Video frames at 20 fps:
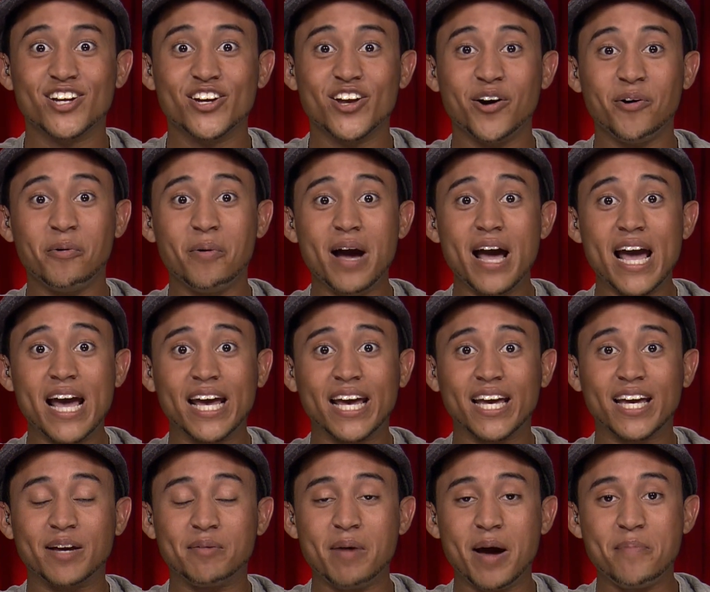No
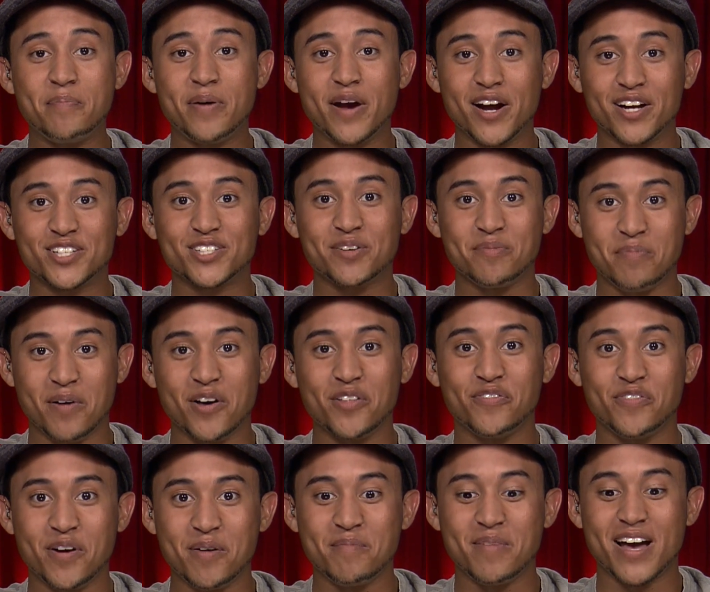way. My parents are and
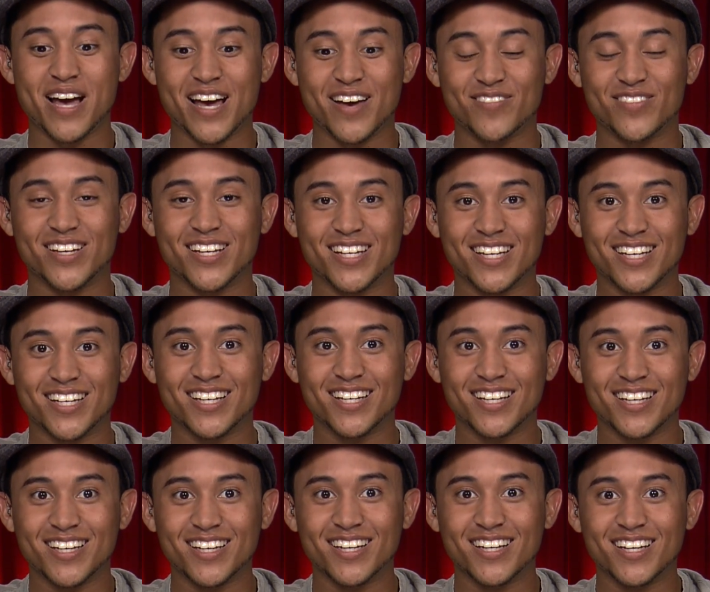both from Miami. my father was a
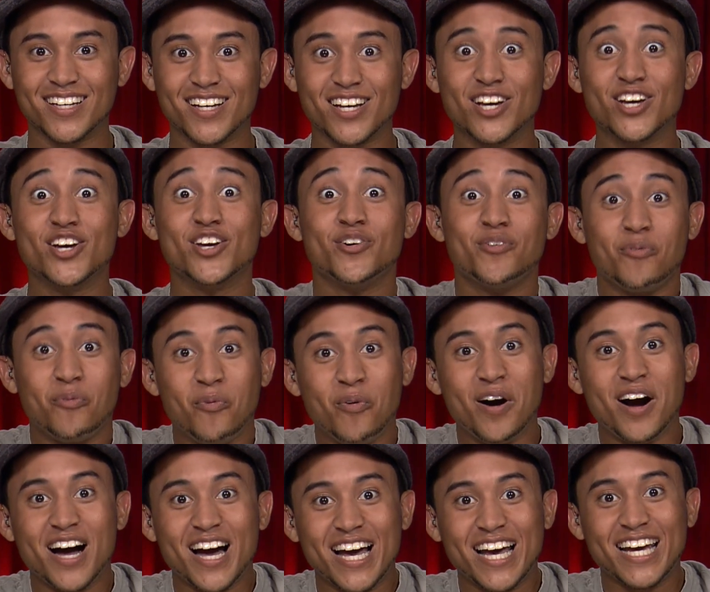policeman.
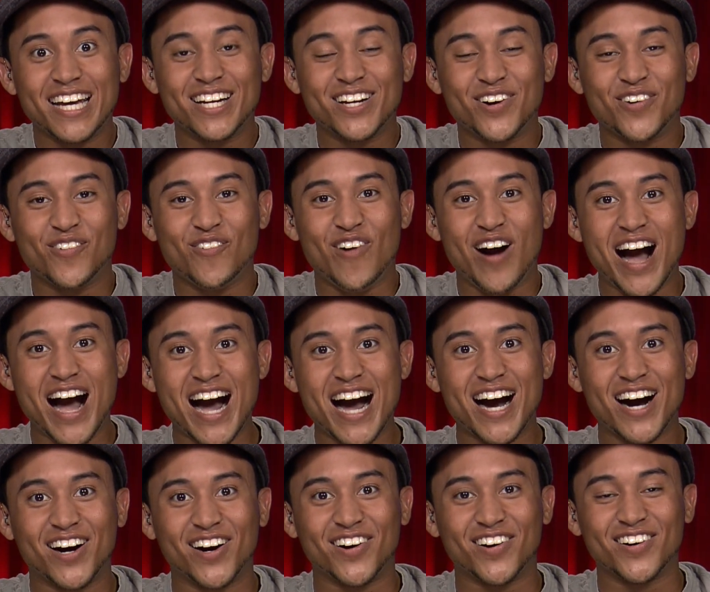What?
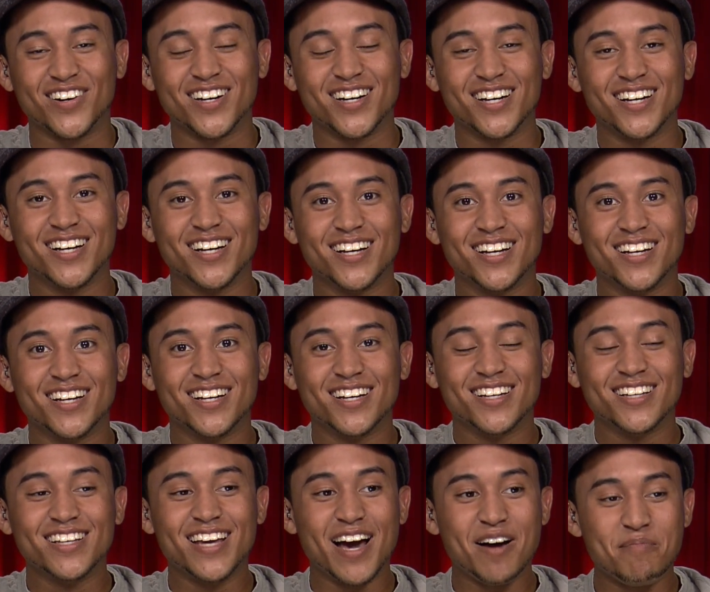Wow. Yes.
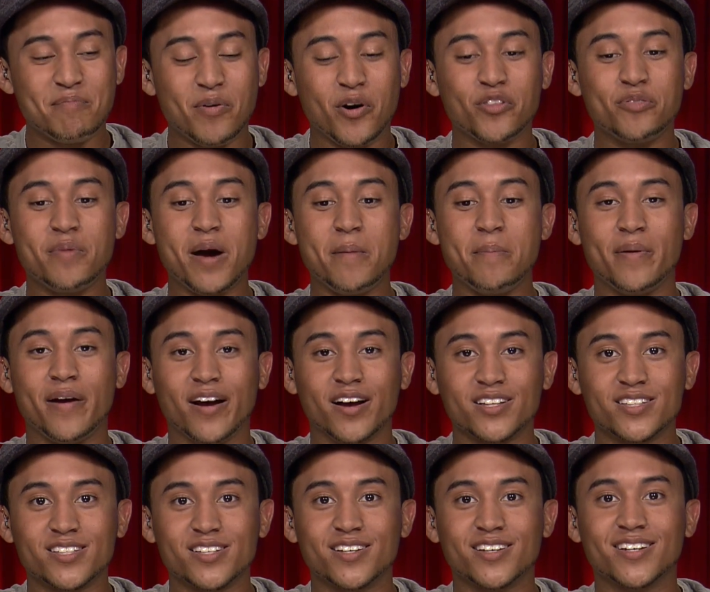Yeah, both my but parents. My
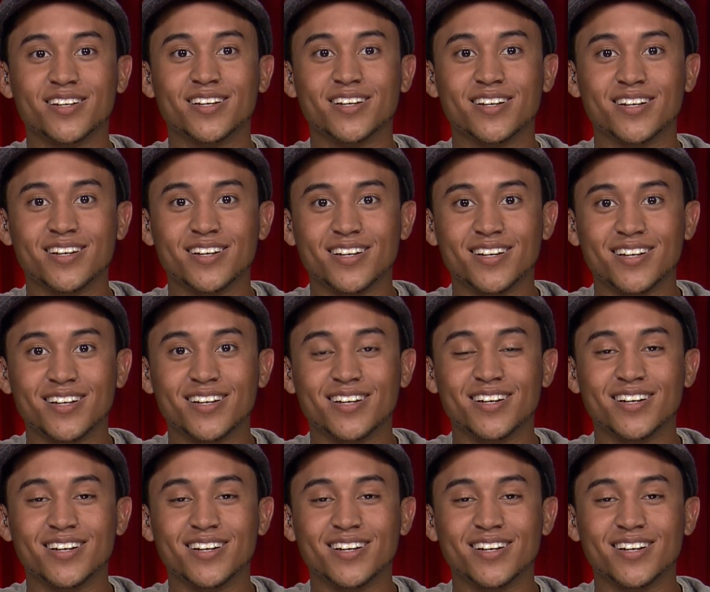father was a policeman in